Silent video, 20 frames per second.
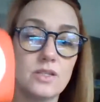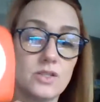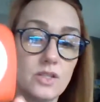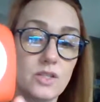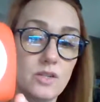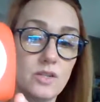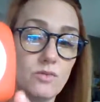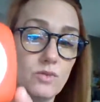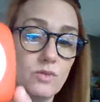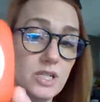
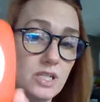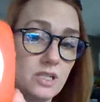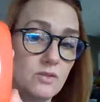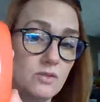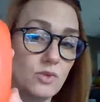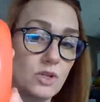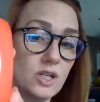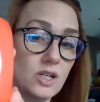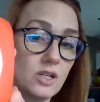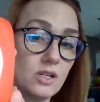So we're going to
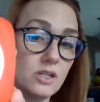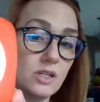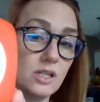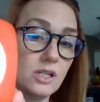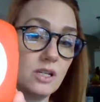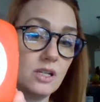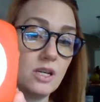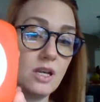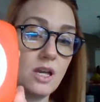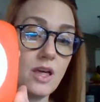work
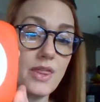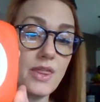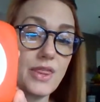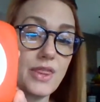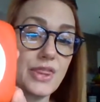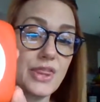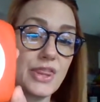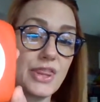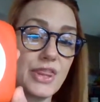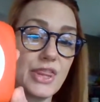on
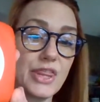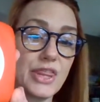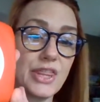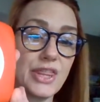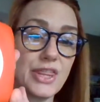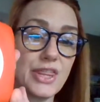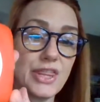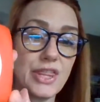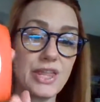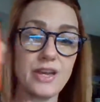
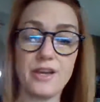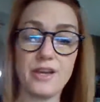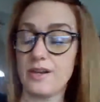th.